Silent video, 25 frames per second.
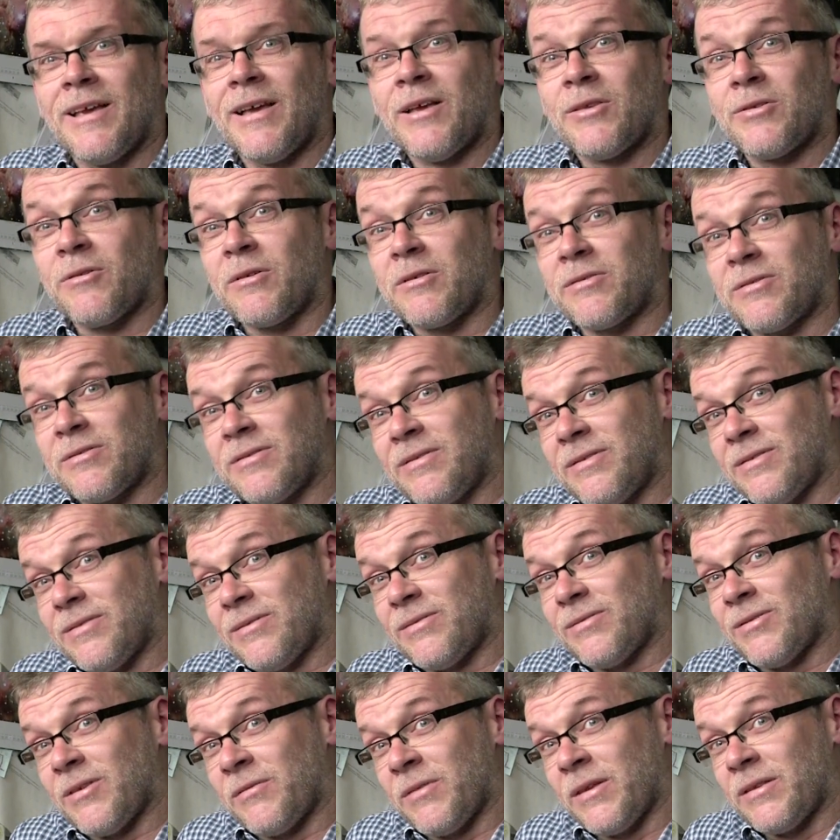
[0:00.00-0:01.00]
So, it's,
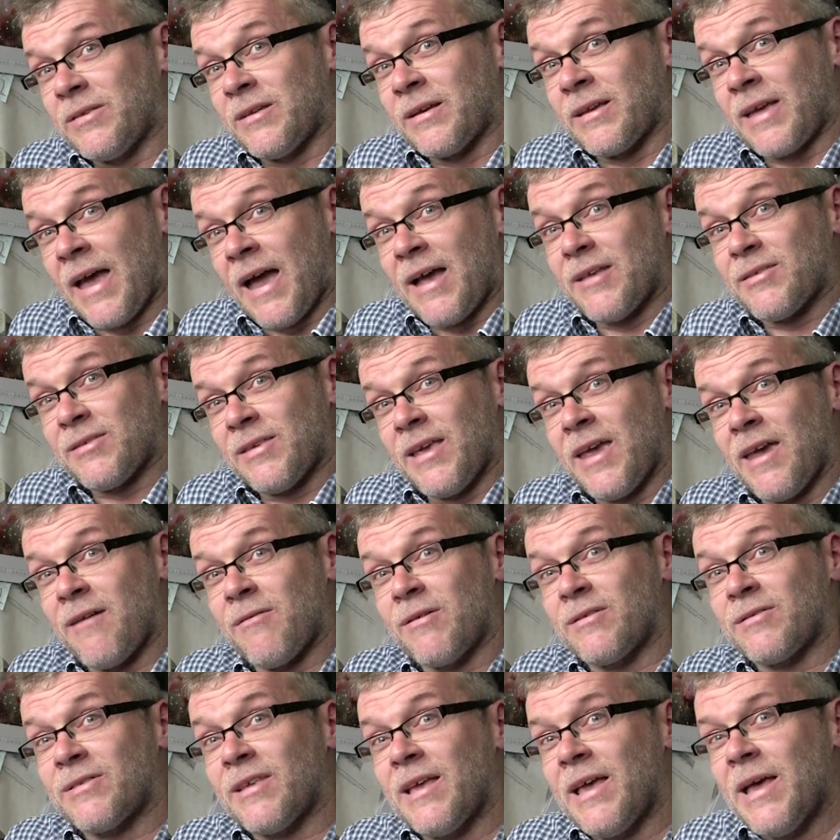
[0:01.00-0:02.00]
so the, the gas here
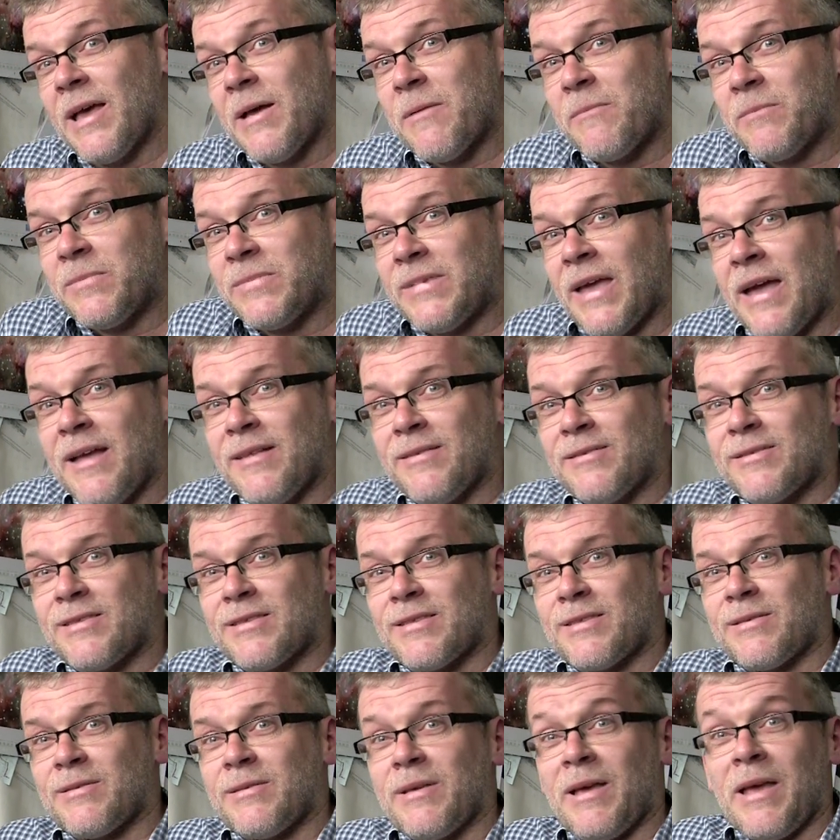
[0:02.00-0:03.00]
is
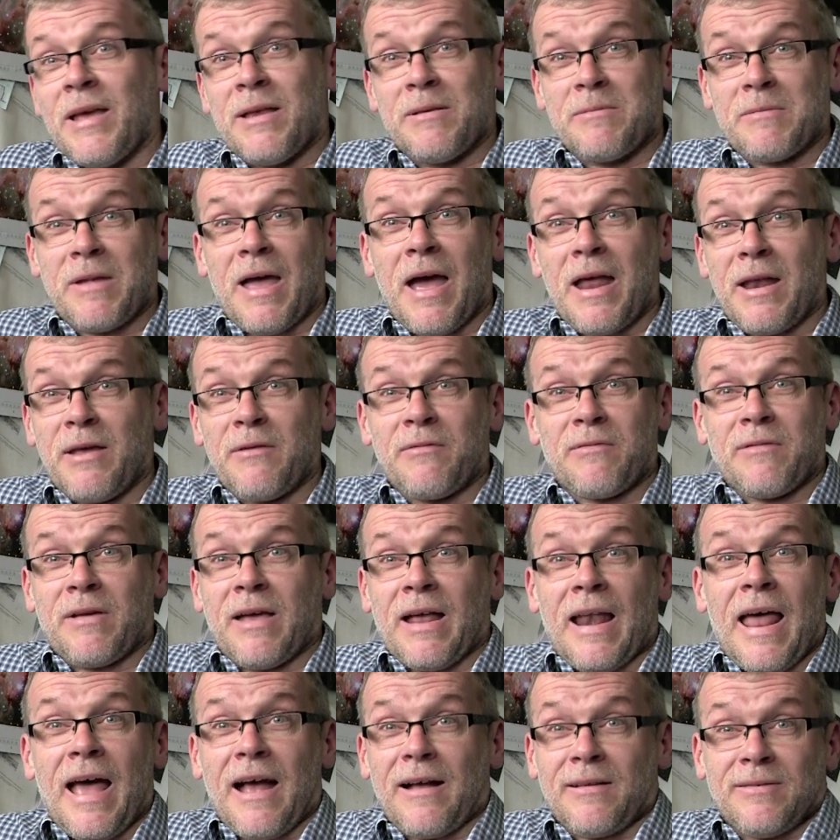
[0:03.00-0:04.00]
dense in kind of
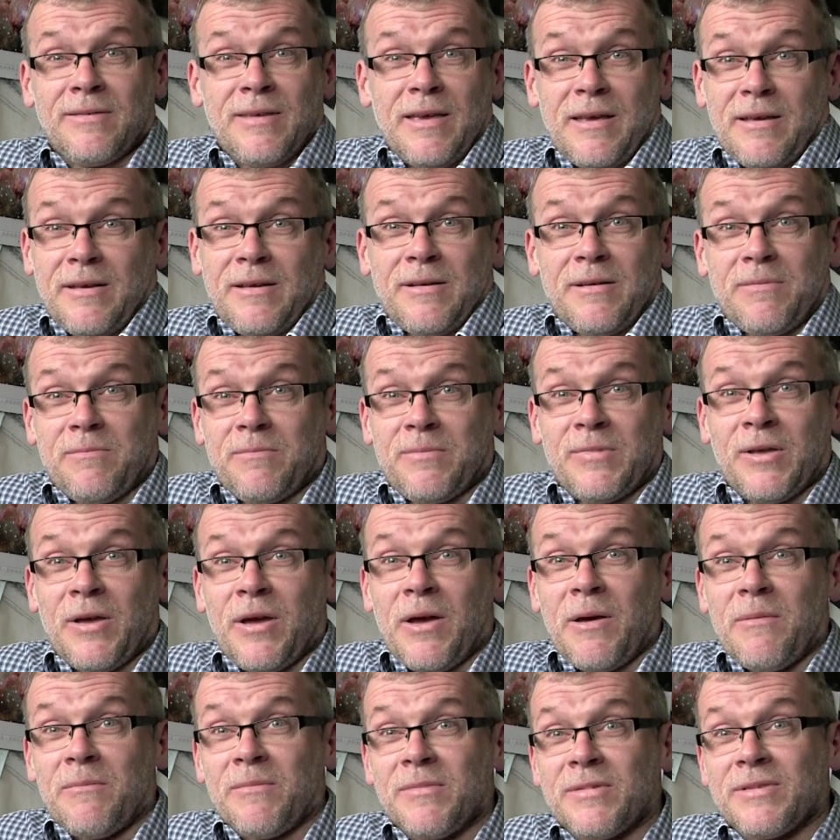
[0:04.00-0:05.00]
galactic
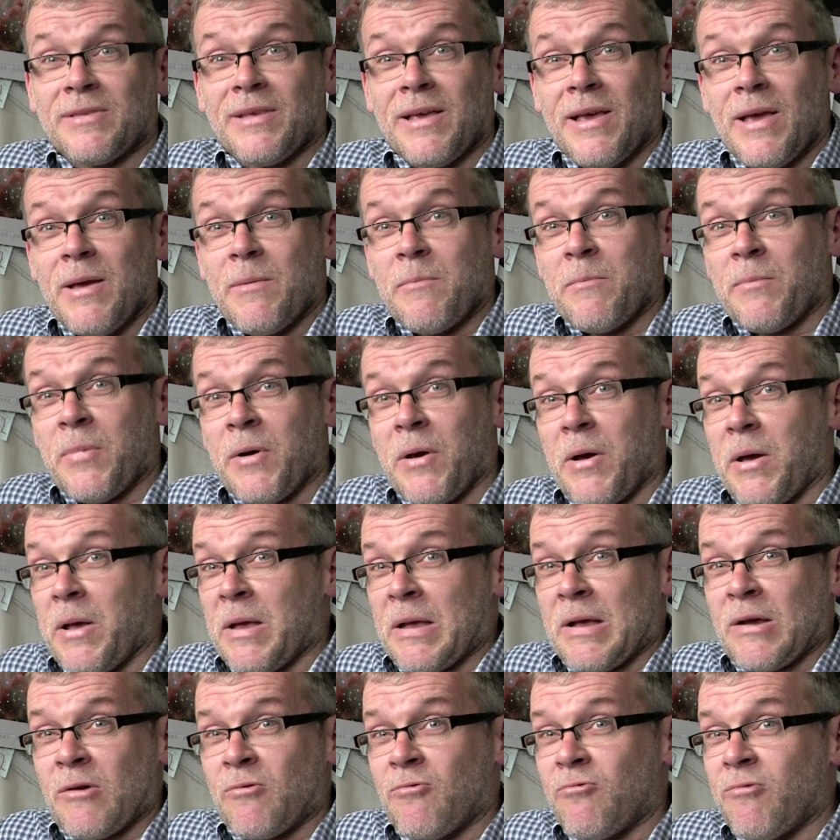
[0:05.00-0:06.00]
terms, but
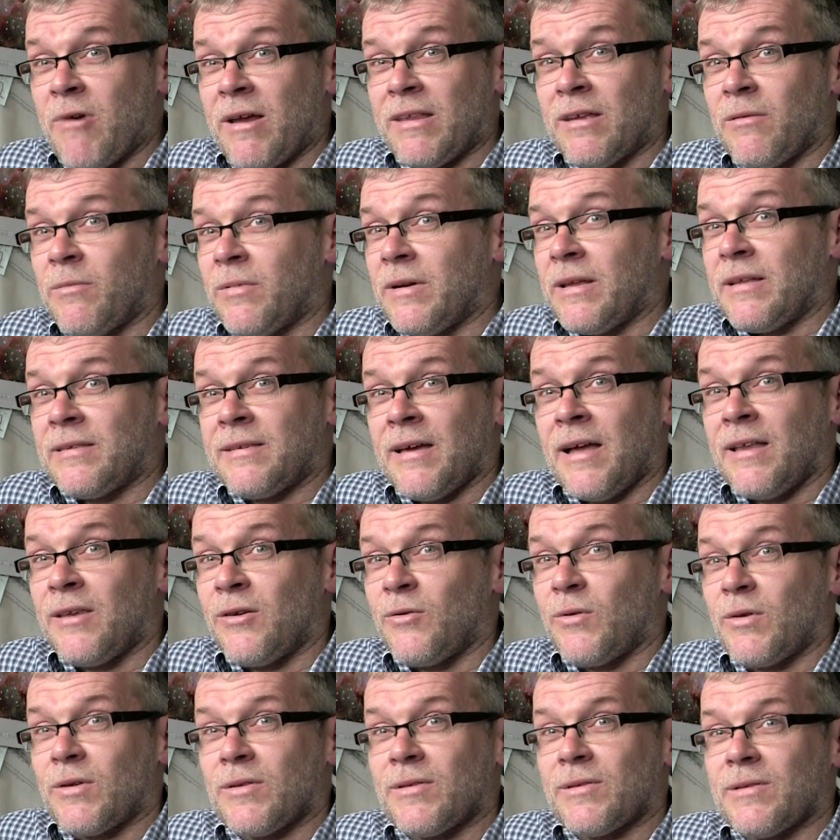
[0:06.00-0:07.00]
incredibly
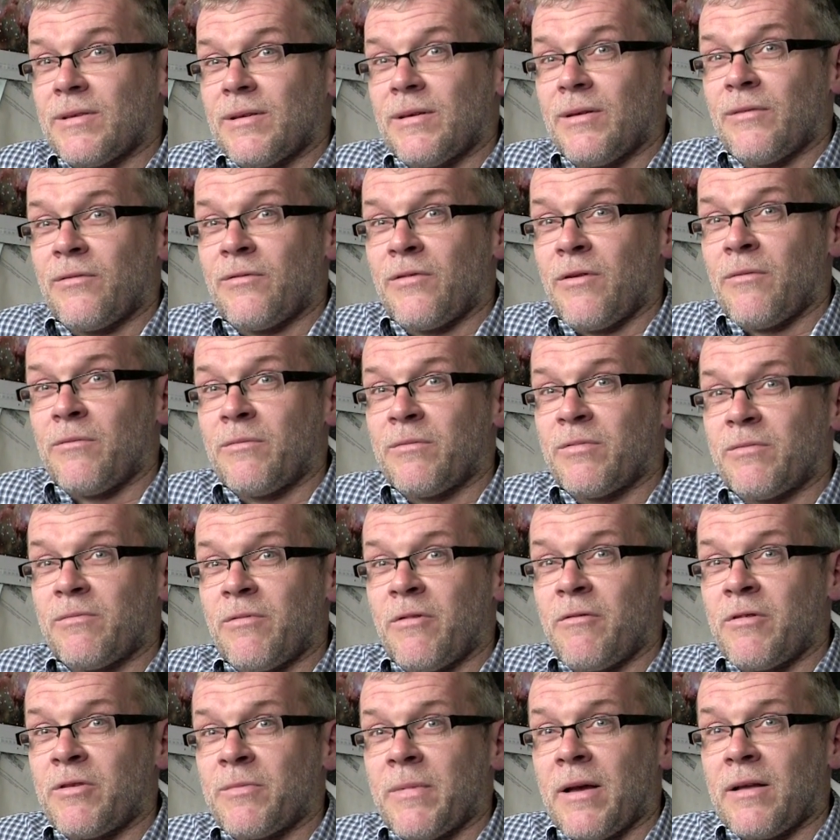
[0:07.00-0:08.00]
tenuous from,
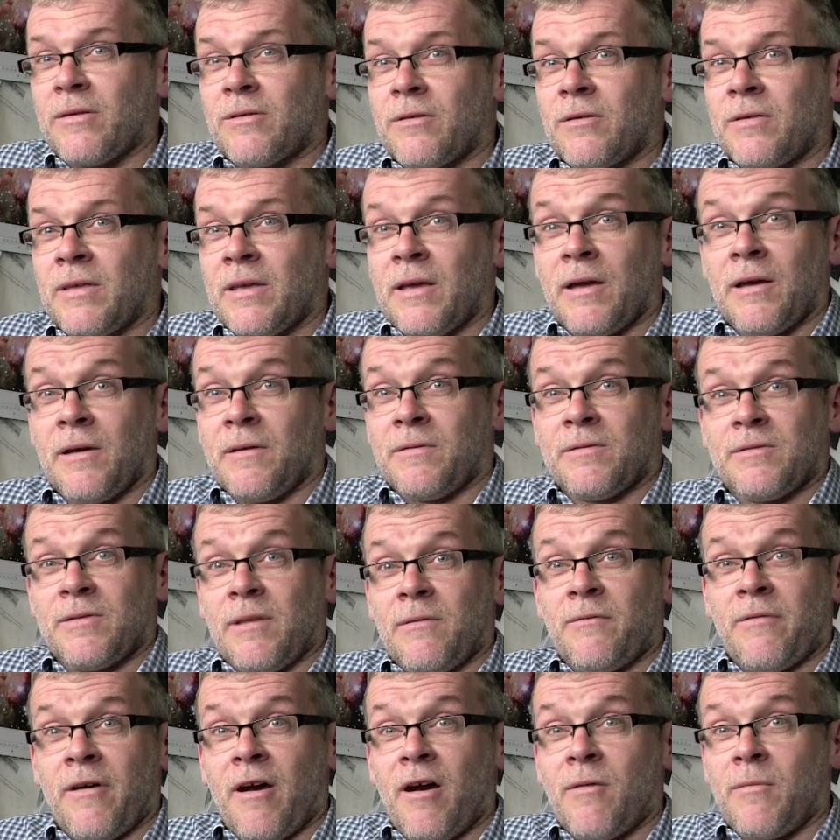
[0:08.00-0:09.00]
from respect to the Earth's
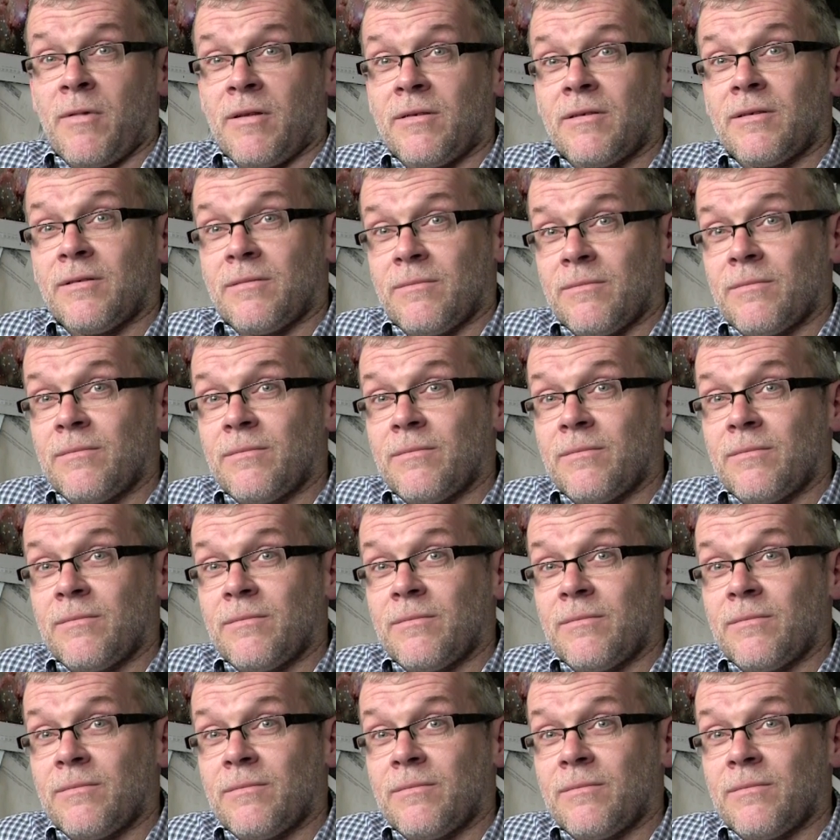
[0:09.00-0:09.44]
environment.